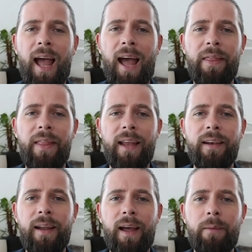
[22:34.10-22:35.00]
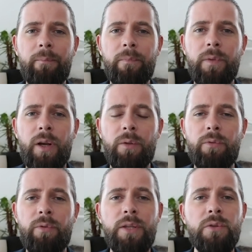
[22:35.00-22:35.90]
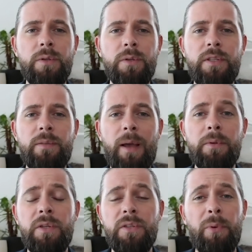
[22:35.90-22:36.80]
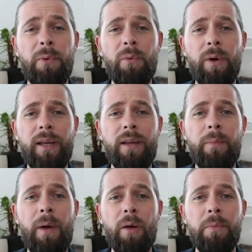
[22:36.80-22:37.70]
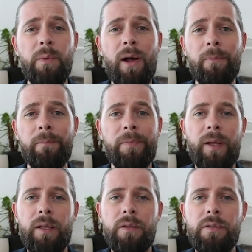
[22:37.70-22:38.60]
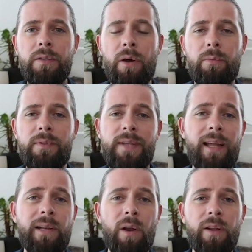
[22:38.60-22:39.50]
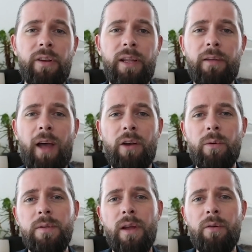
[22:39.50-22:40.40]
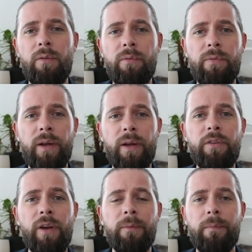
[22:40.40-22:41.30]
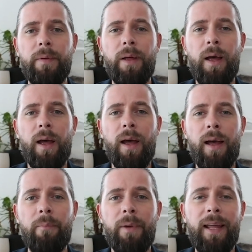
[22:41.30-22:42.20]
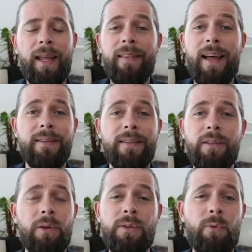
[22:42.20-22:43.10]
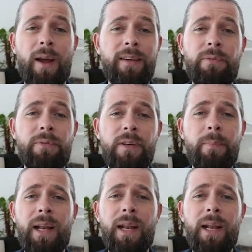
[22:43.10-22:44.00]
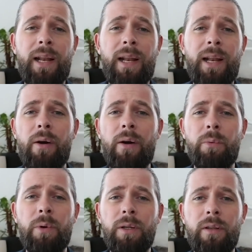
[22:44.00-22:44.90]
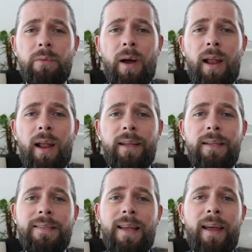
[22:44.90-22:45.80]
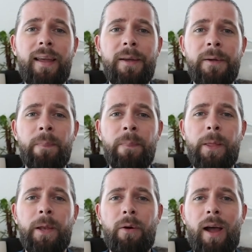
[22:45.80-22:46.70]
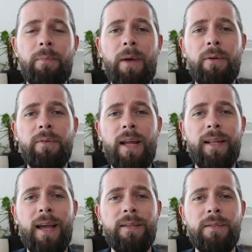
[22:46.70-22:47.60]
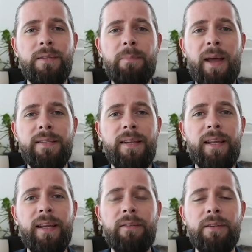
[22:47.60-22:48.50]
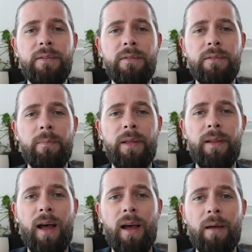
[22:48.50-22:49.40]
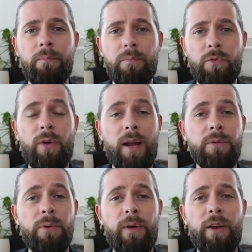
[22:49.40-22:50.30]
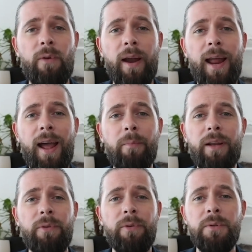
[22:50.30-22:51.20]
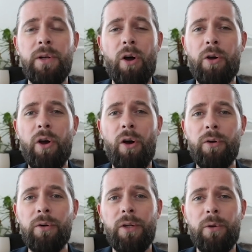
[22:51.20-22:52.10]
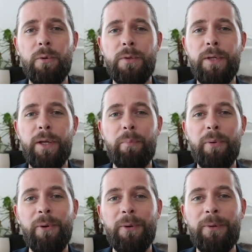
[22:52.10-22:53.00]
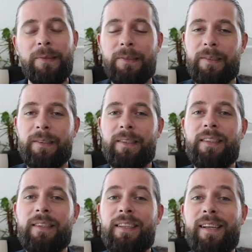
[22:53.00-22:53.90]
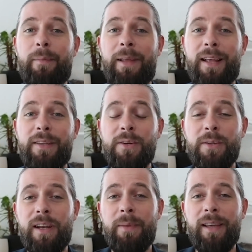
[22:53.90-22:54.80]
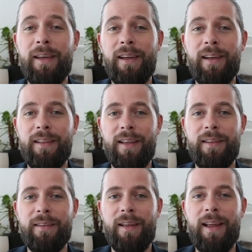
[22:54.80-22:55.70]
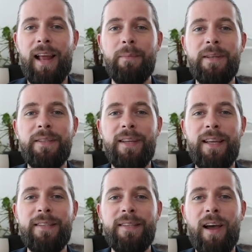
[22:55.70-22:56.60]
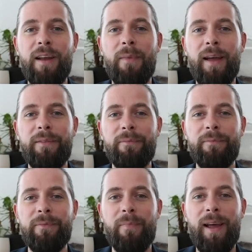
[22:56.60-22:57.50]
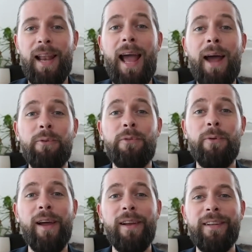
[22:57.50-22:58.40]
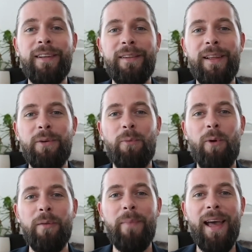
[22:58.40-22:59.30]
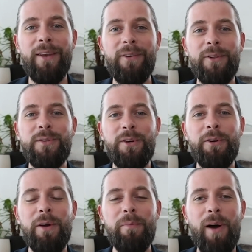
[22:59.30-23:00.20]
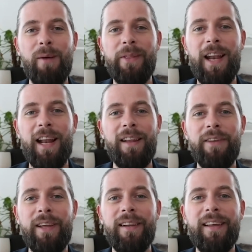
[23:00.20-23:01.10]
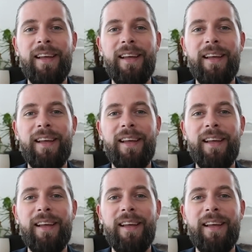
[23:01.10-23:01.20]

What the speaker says: And then, you know, the resources to be able to support working from home as well. So technology and also furniture. And again, that looks quite different depending on where you are in the world as well. I can say, you know, having my own dedicated space here is something that I'm trying to arrange right now. But if I was in Hong Kong or Singapore, I mean, that's just going to be an element inside my lounge, right? In the one bed or the studio apartment that I live in.